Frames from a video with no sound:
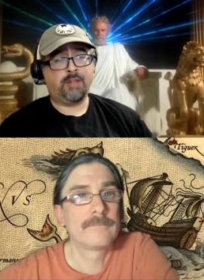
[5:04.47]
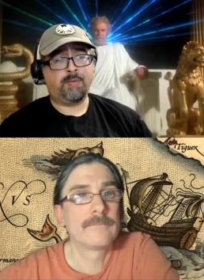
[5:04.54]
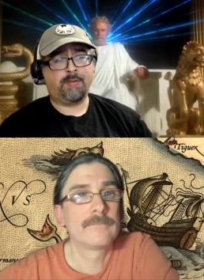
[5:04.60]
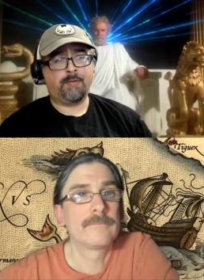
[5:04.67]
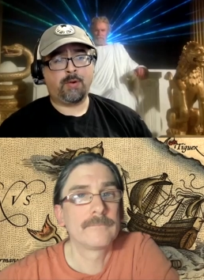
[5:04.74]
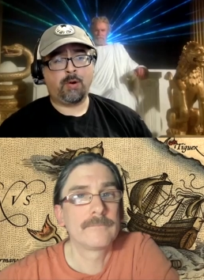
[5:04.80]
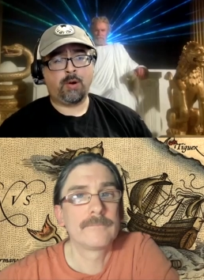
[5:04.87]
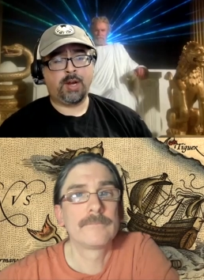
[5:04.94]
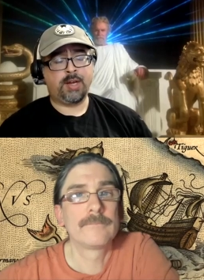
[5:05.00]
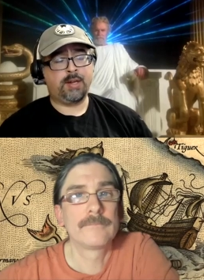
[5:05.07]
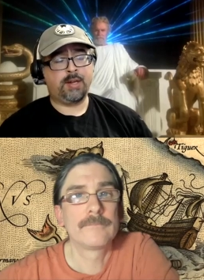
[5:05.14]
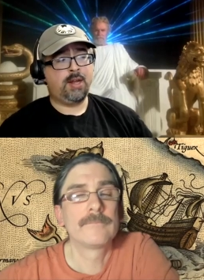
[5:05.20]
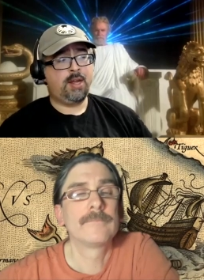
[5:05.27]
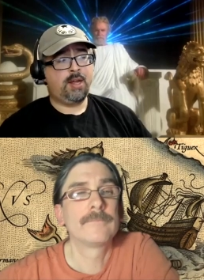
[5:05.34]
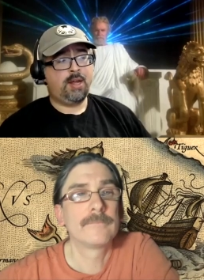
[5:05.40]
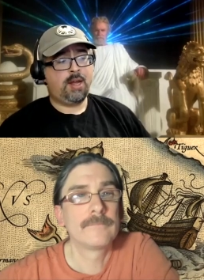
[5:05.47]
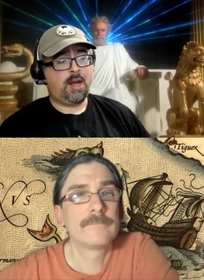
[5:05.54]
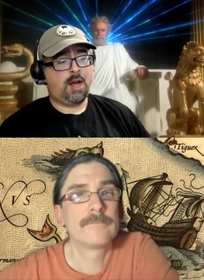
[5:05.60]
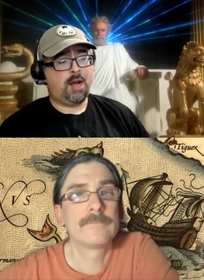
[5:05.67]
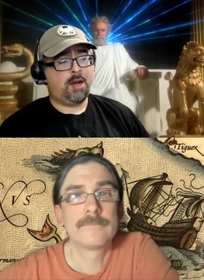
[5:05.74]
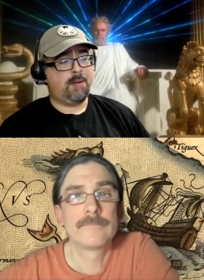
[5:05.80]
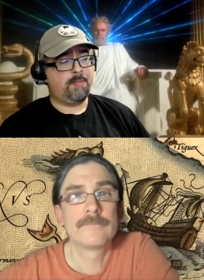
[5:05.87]
Speaker 1: before, and
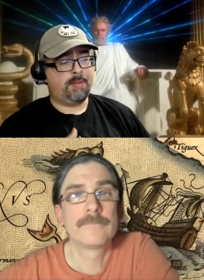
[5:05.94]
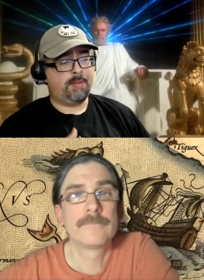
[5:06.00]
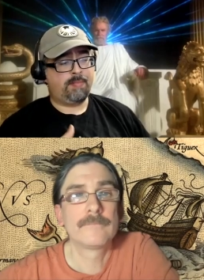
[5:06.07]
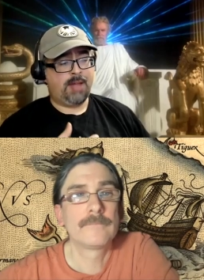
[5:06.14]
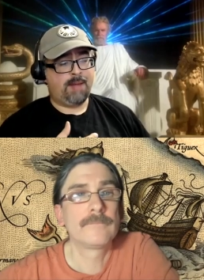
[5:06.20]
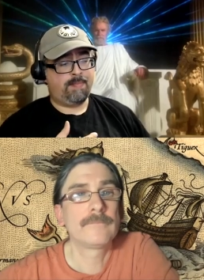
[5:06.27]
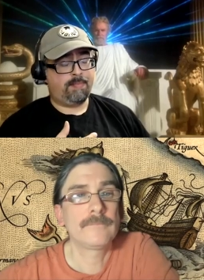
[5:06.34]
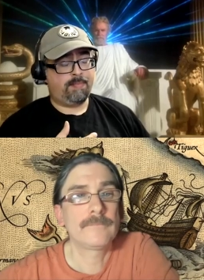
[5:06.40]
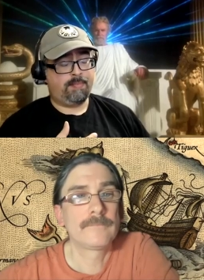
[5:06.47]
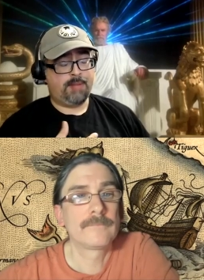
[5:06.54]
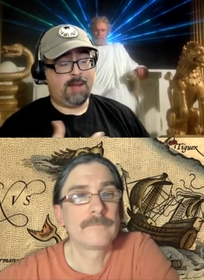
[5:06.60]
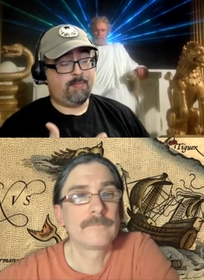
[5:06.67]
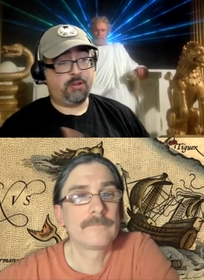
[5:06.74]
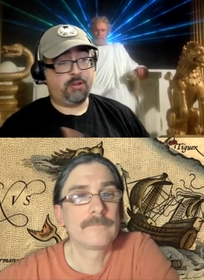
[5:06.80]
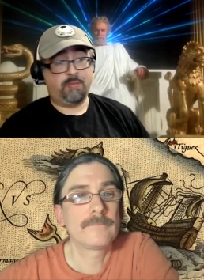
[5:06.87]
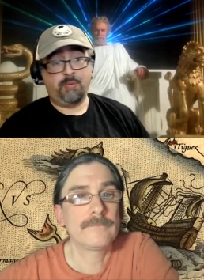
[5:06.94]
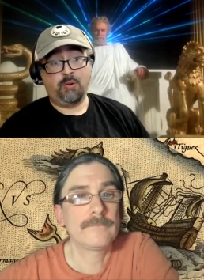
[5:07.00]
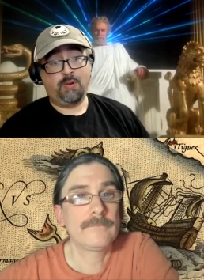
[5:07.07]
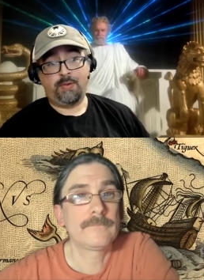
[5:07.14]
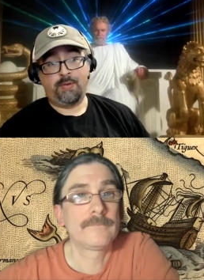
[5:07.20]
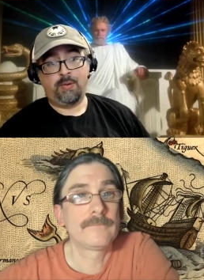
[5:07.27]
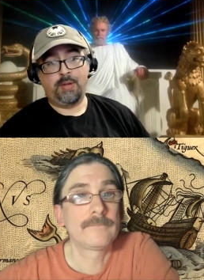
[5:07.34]
that That book is
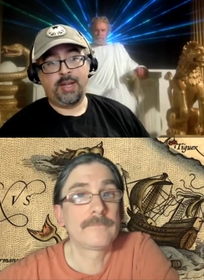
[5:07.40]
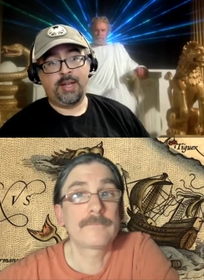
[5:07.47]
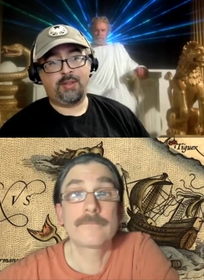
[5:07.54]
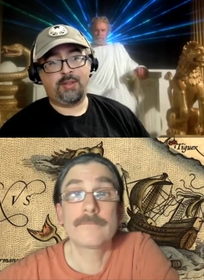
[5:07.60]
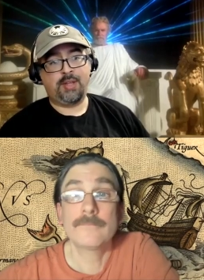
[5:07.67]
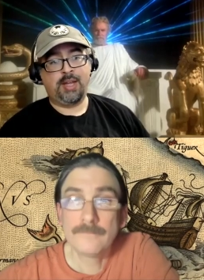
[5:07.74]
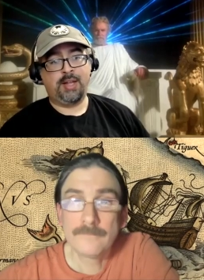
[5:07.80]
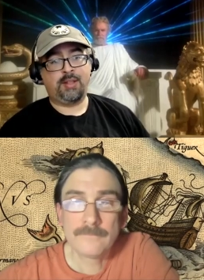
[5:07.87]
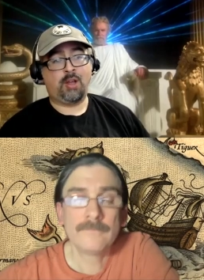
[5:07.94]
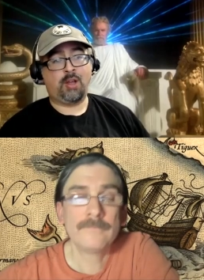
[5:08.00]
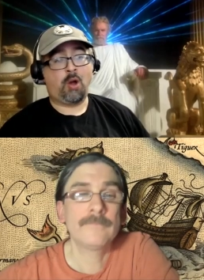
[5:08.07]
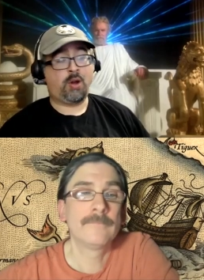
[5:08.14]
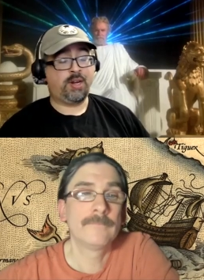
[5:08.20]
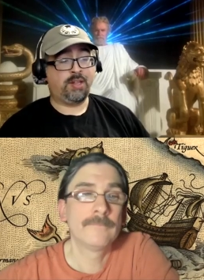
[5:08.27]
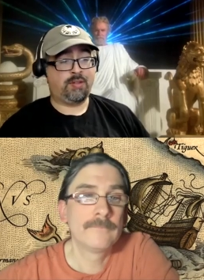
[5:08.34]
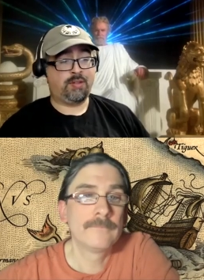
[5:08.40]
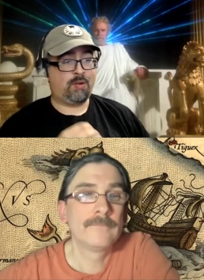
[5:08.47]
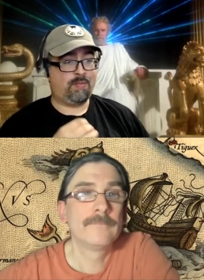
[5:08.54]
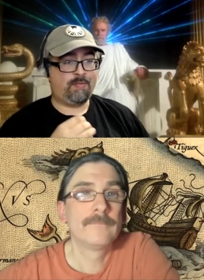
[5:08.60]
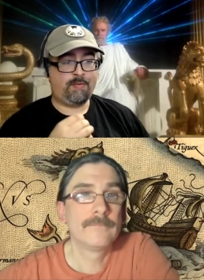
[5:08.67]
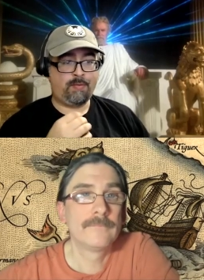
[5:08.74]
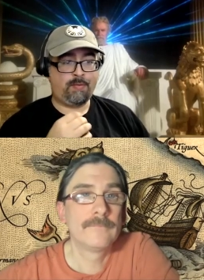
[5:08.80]
beautiful. The art is
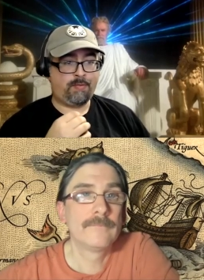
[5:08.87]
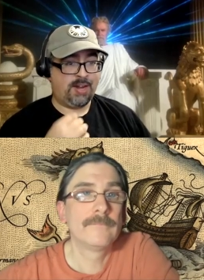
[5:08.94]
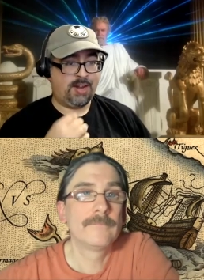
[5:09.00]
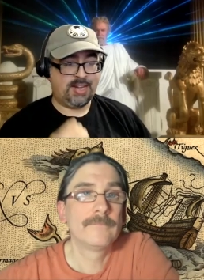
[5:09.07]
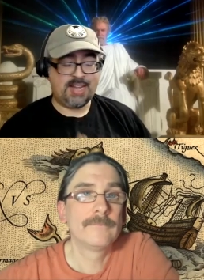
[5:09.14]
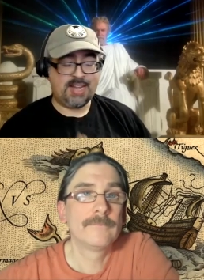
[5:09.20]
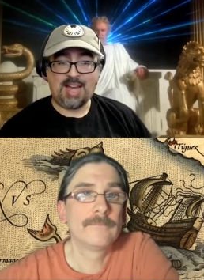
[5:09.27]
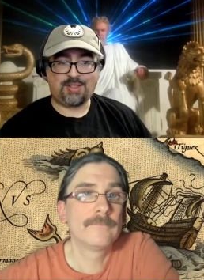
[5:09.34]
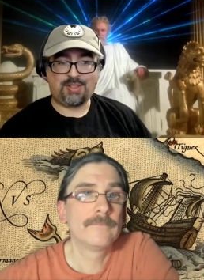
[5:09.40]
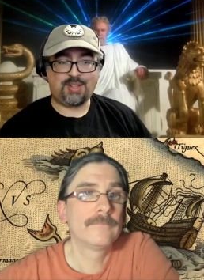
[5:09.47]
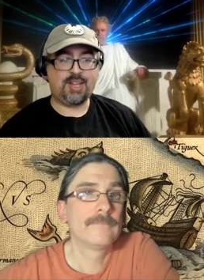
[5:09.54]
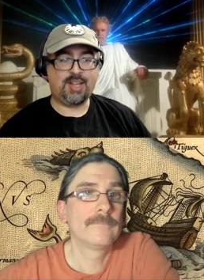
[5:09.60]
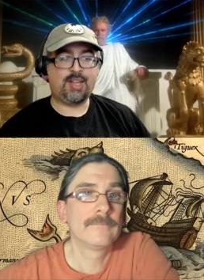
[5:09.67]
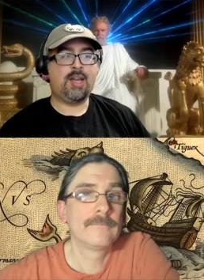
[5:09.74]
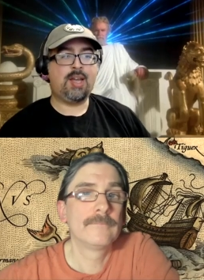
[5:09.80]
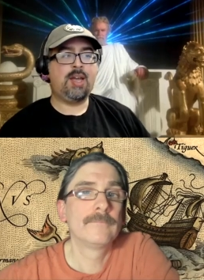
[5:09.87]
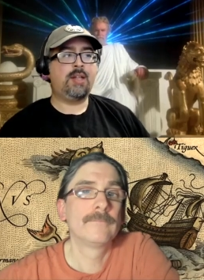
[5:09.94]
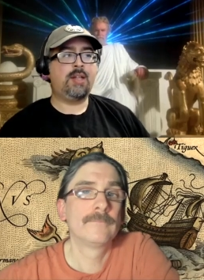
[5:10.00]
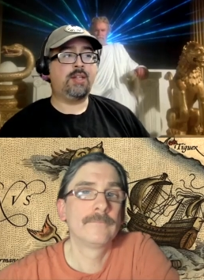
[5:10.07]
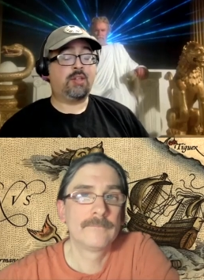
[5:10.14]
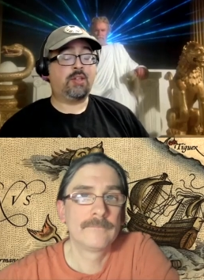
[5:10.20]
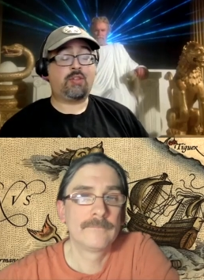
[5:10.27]
fantastic.
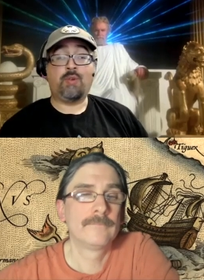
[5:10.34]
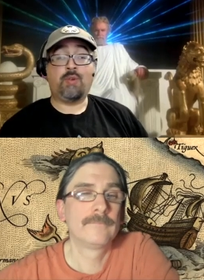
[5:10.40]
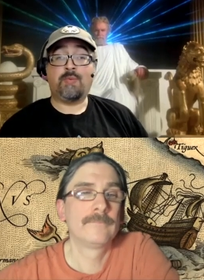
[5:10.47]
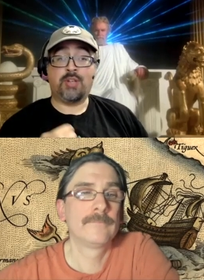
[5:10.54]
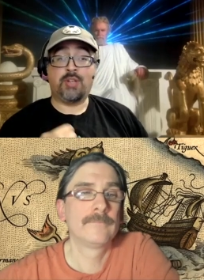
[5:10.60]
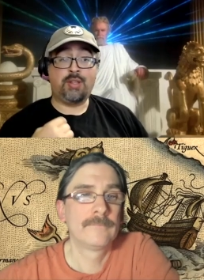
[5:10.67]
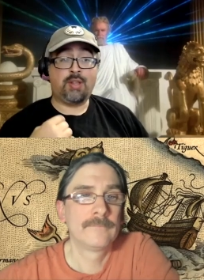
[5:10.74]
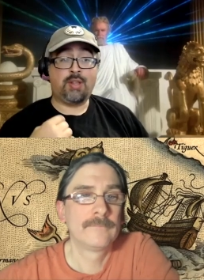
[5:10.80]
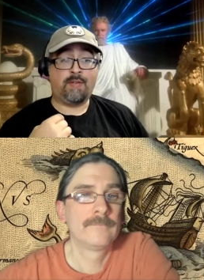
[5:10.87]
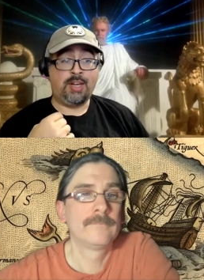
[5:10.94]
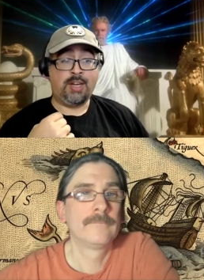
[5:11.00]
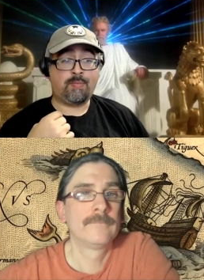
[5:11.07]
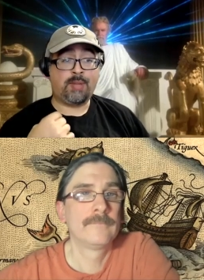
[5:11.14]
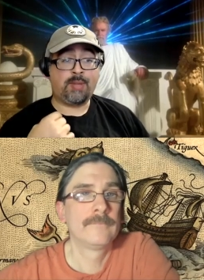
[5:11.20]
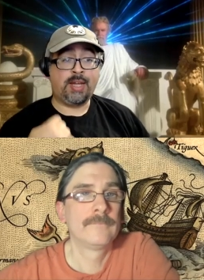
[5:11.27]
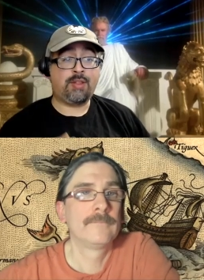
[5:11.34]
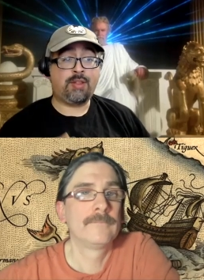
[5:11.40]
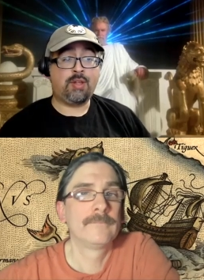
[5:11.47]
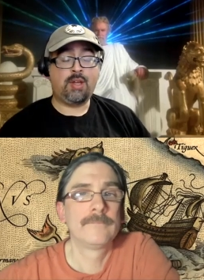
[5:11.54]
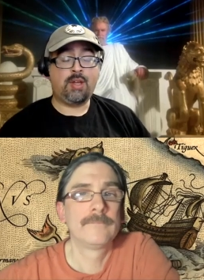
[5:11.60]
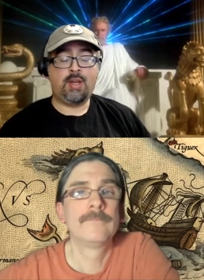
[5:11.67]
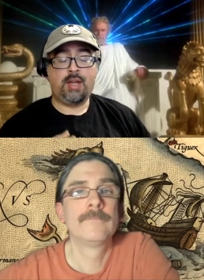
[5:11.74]
The descriptions of each
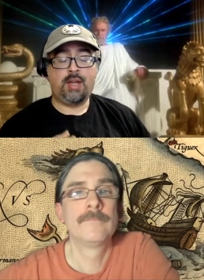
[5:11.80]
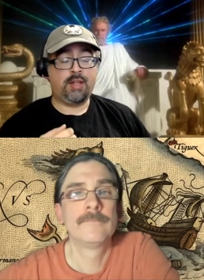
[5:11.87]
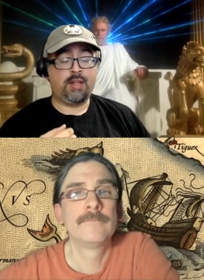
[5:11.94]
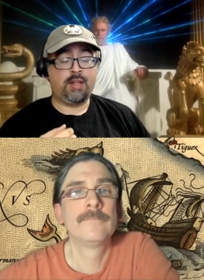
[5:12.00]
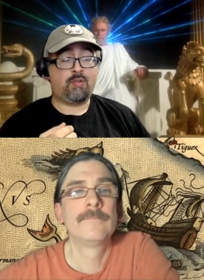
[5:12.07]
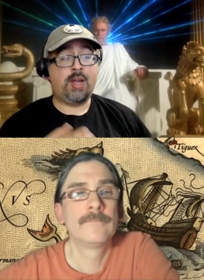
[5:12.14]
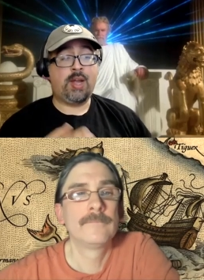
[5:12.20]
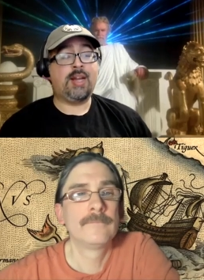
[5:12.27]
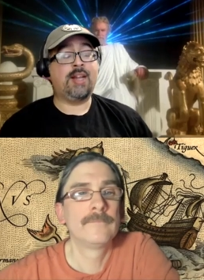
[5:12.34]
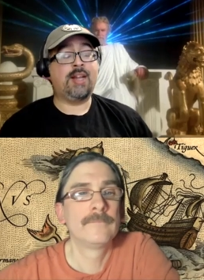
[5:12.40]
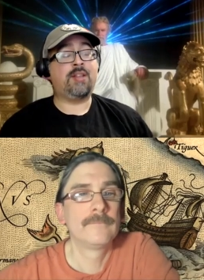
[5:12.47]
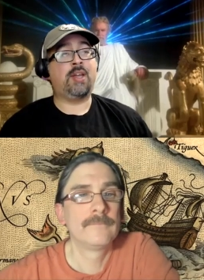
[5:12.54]
place is great.